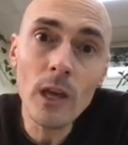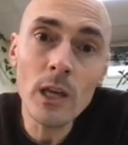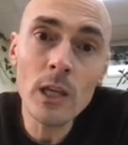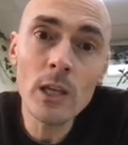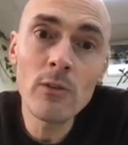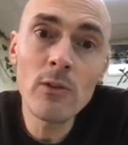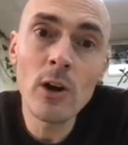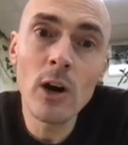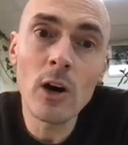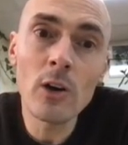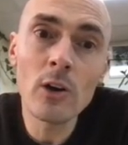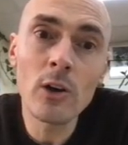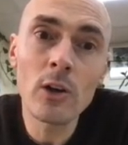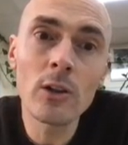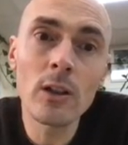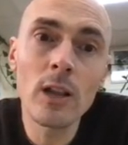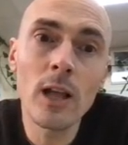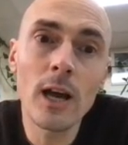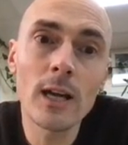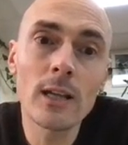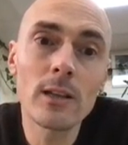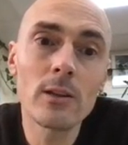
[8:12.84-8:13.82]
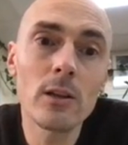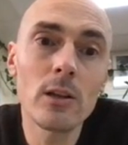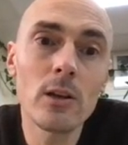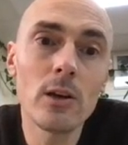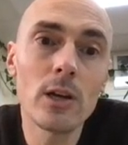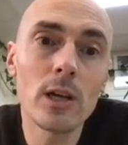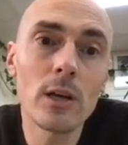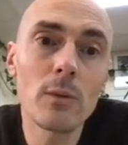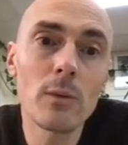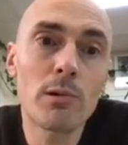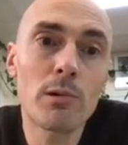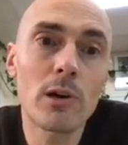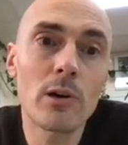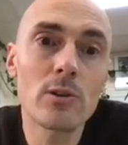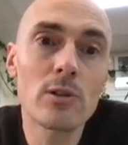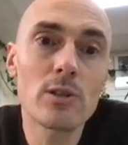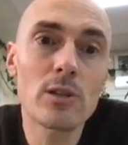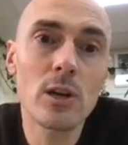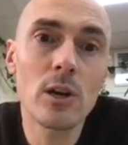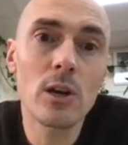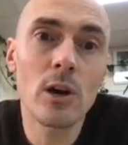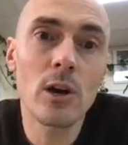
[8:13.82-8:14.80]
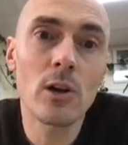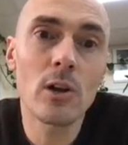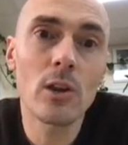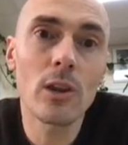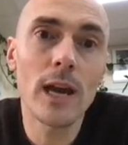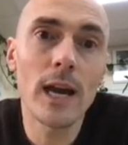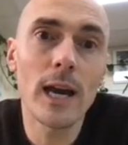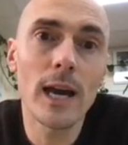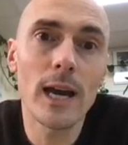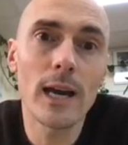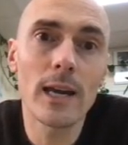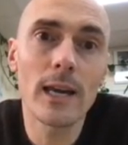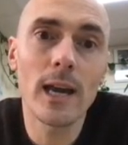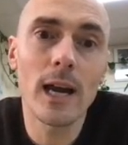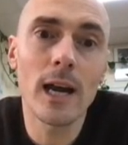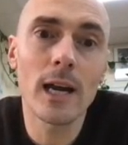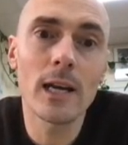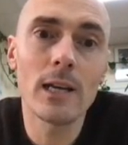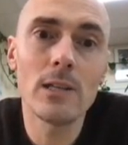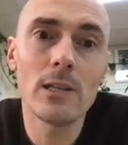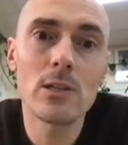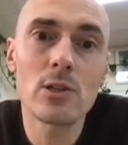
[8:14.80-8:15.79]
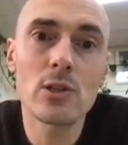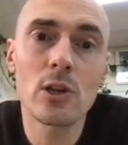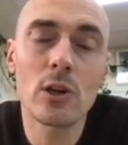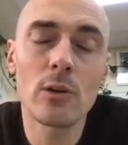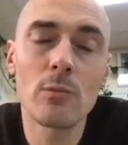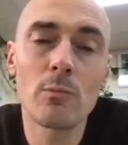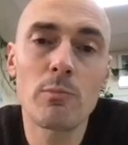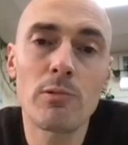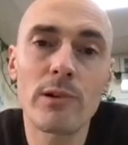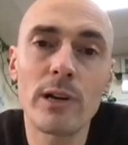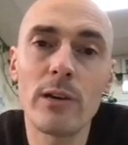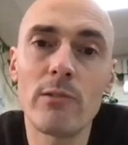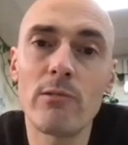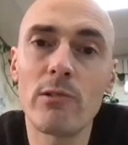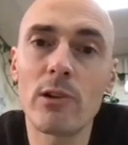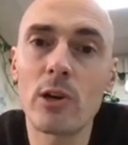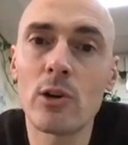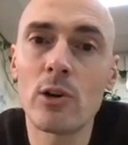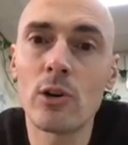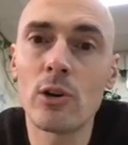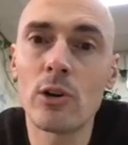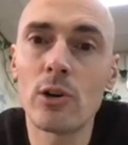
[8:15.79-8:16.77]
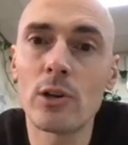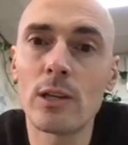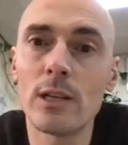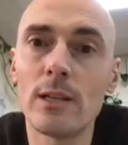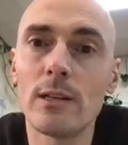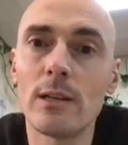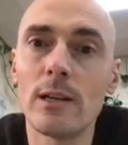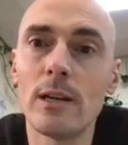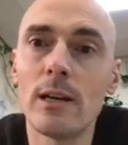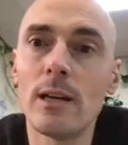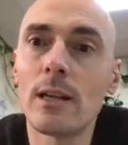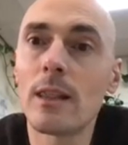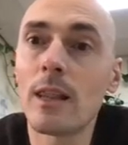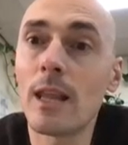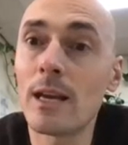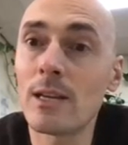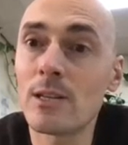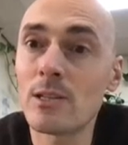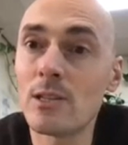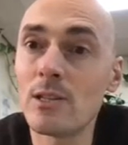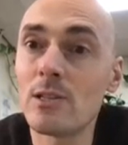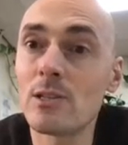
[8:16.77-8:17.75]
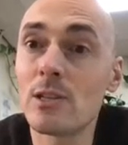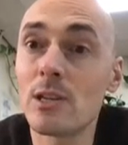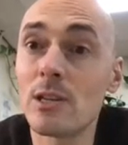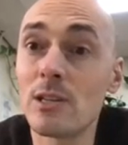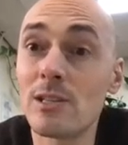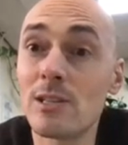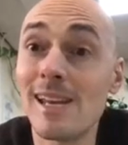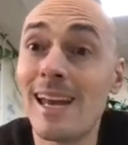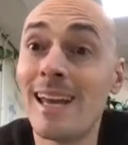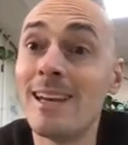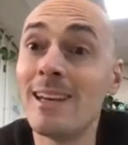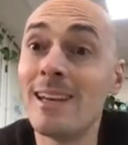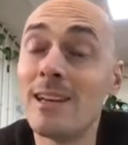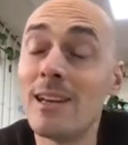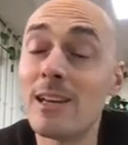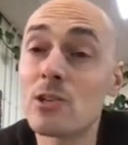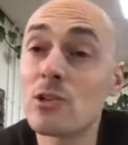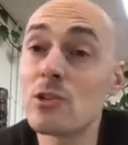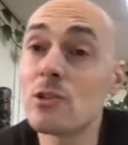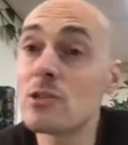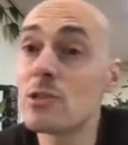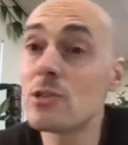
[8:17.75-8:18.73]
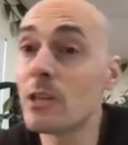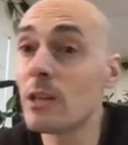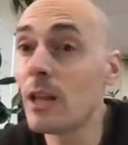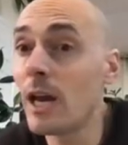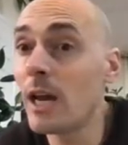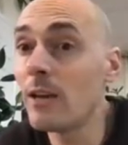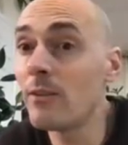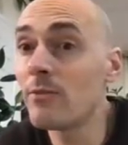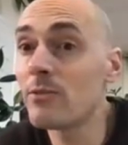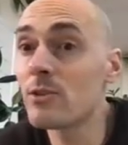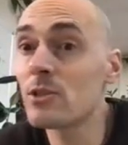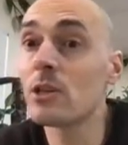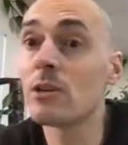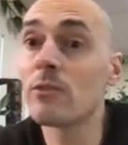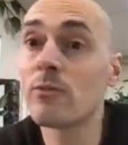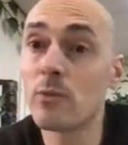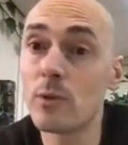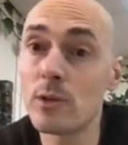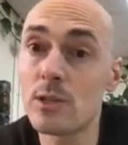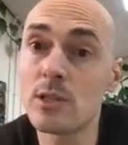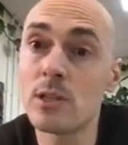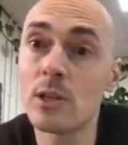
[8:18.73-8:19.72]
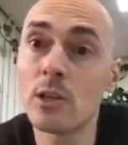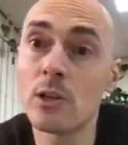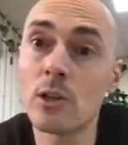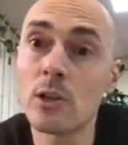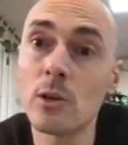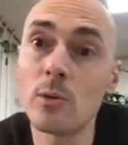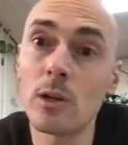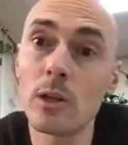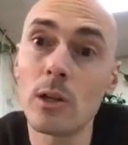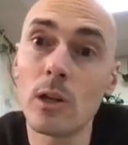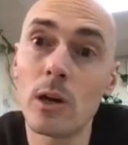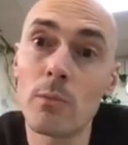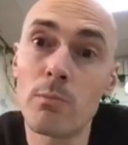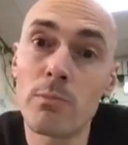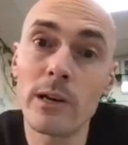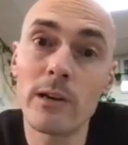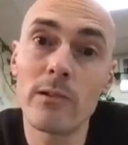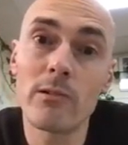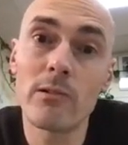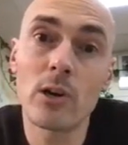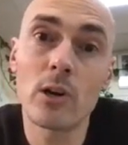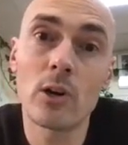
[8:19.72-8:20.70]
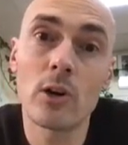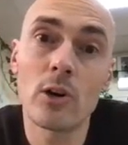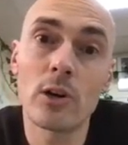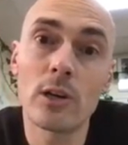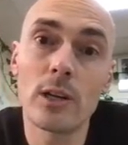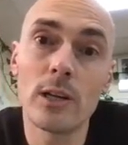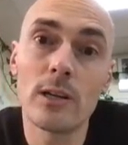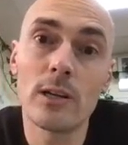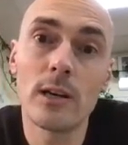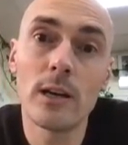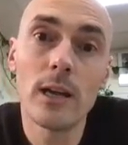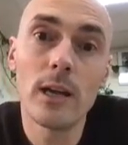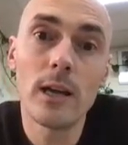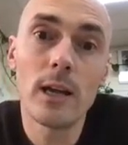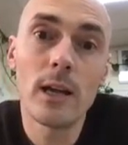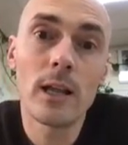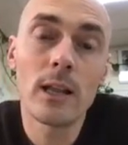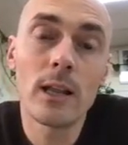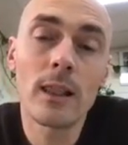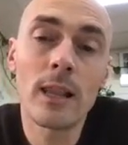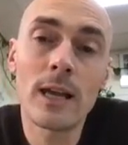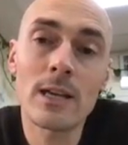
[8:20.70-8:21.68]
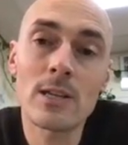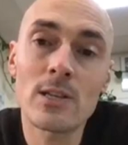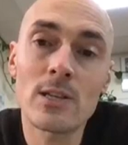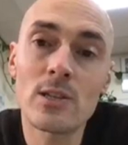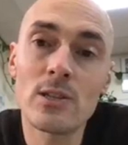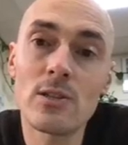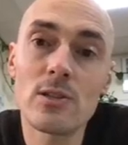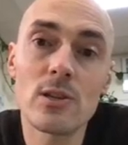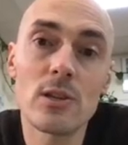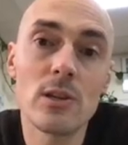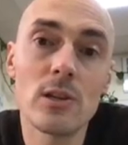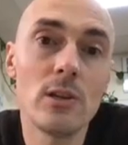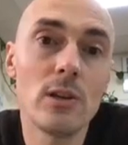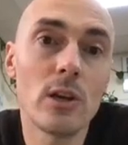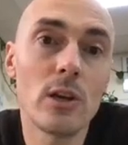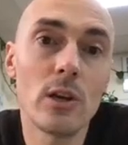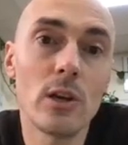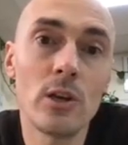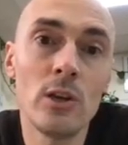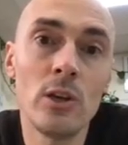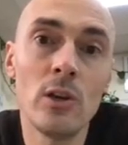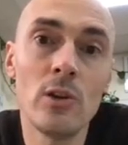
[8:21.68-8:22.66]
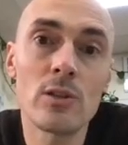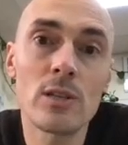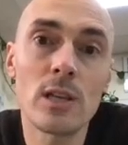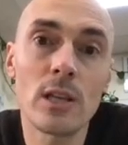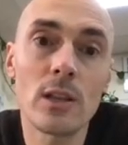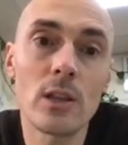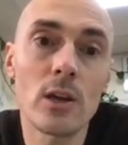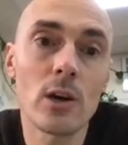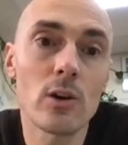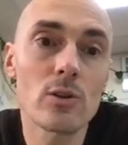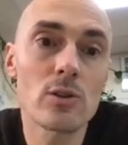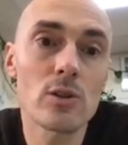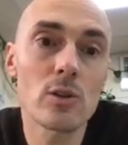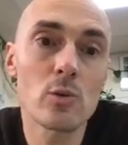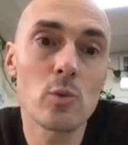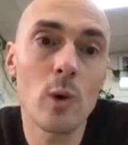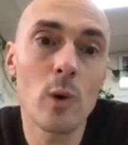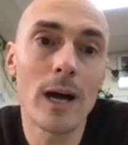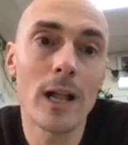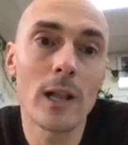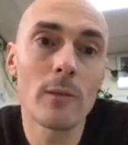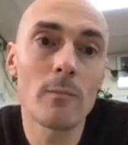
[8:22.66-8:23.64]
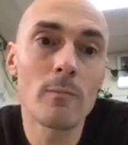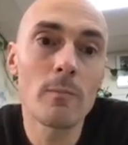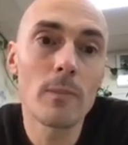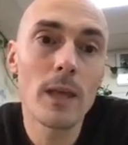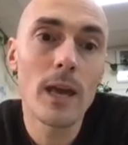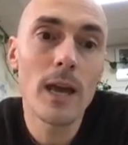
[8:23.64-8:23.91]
You've got an online learning protocol there, guidance on pre-recorded lessons, because in addition to live stuff, we're still doing a lot of pre-recorded lessons and using those as well.